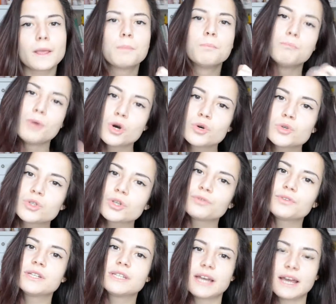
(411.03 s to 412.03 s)
most
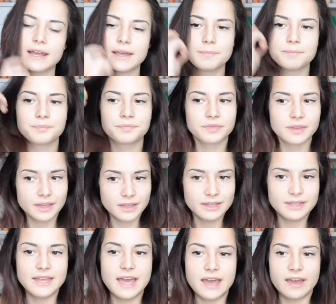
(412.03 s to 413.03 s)
of the time
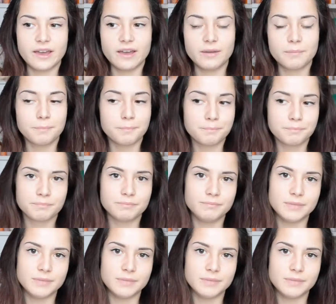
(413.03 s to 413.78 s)
them